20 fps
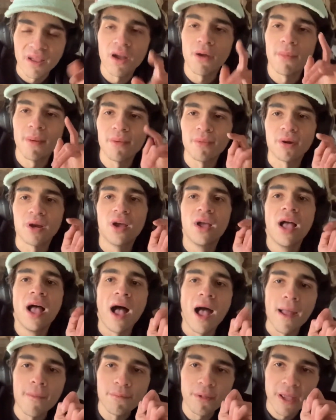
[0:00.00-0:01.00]
I remember,
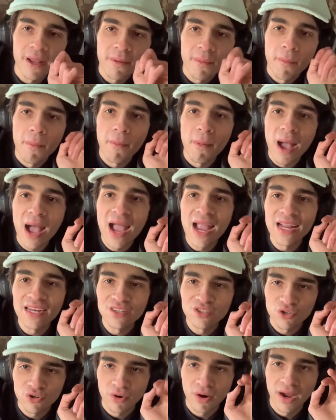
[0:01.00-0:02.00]
I played
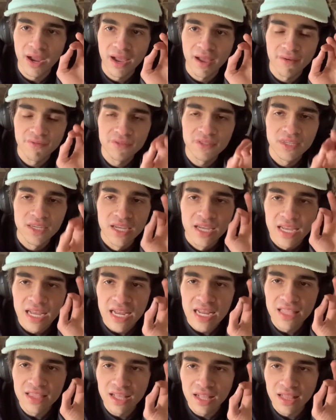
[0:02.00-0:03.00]
Minecraft
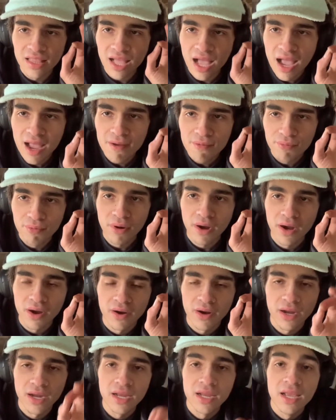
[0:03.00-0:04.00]
in the
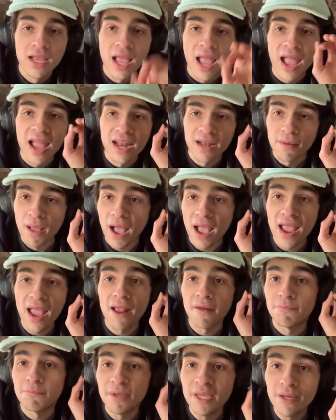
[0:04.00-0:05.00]
library and I
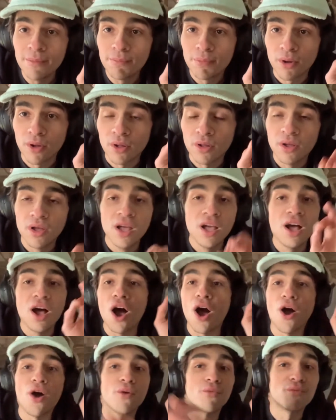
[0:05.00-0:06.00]
had people
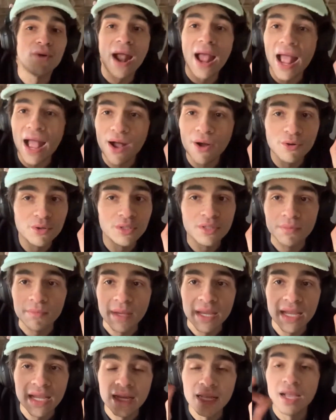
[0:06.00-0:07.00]
around
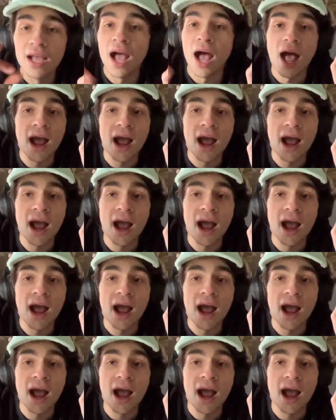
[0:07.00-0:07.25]
me.